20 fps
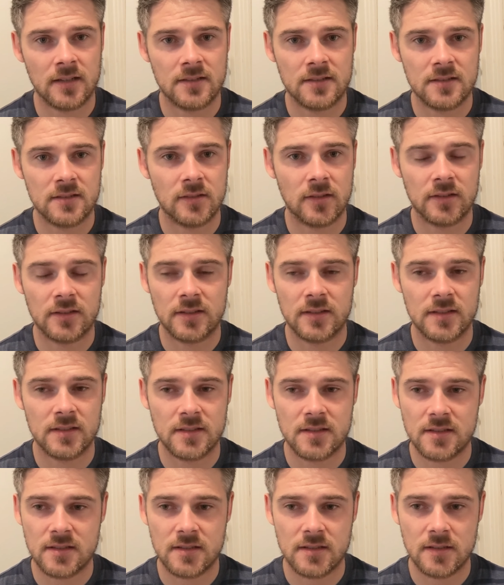It's not
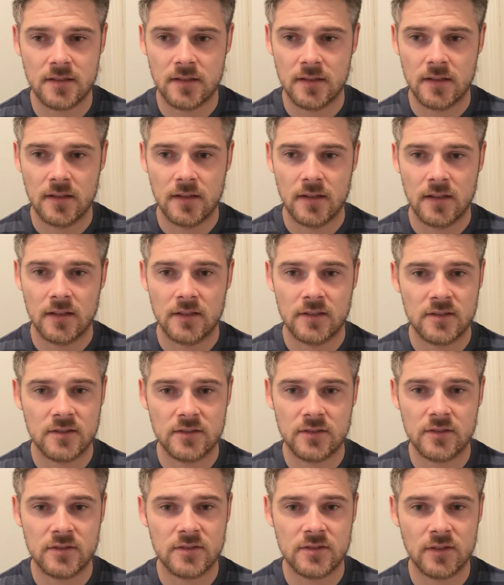this.
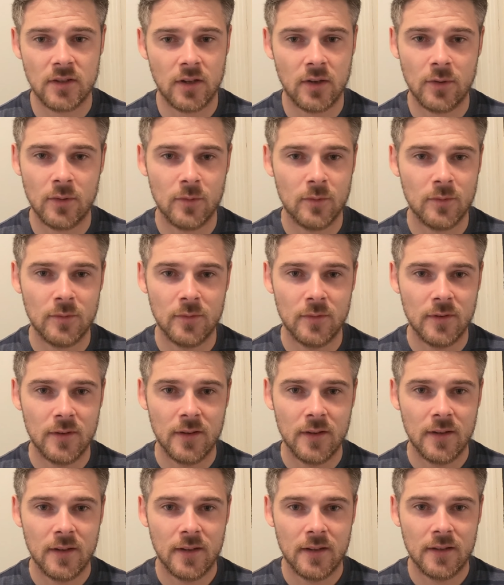There's no
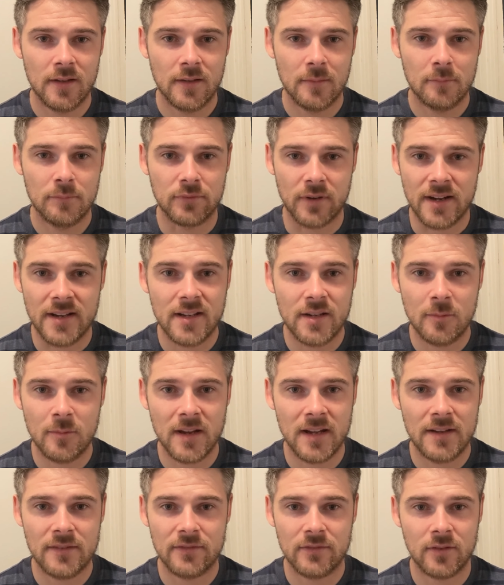
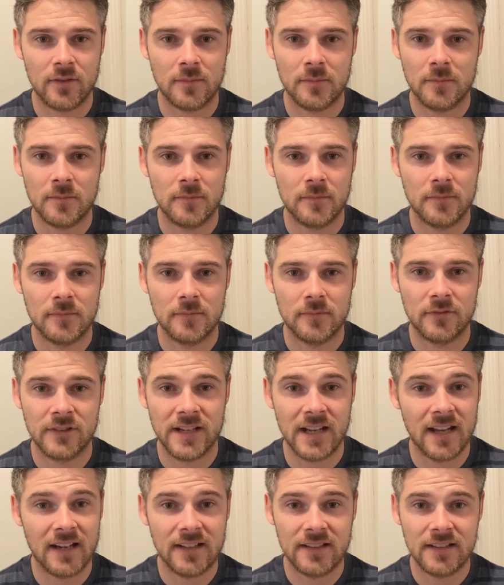breakaway from
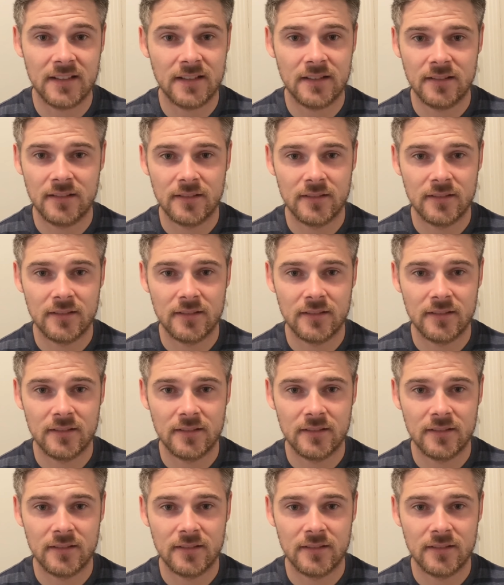reality.